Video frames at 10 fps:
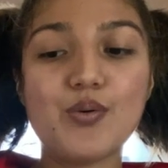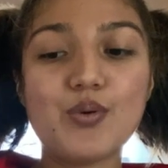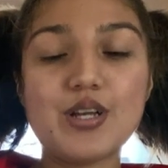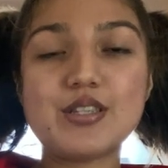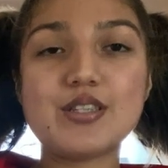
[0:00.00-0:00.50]

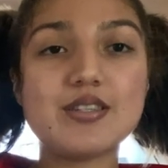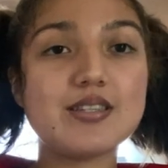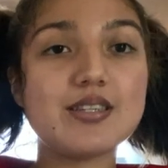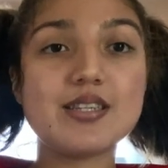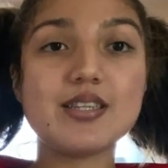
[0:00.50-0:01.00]

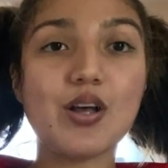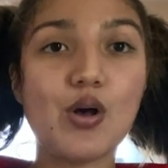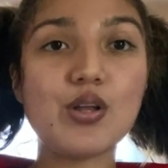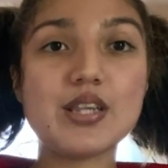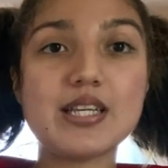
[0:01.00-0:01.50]
It's
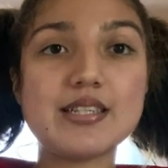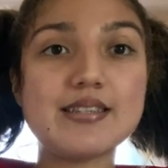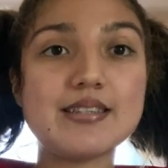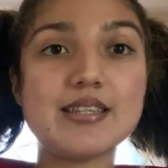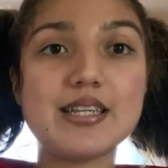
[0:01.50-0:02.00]
all
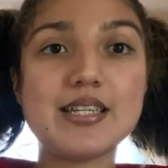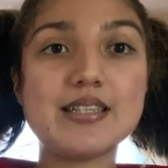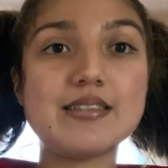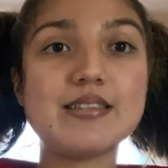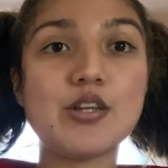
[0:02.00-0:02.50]
this
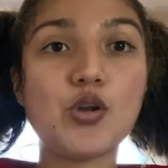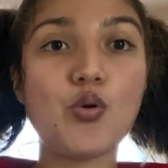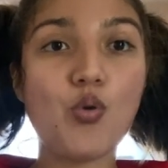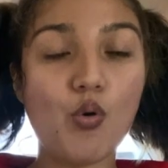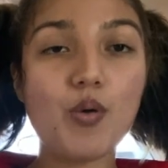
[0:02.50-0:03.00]
is
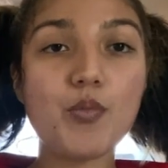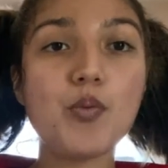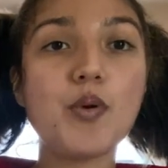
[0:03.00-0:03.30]
normal,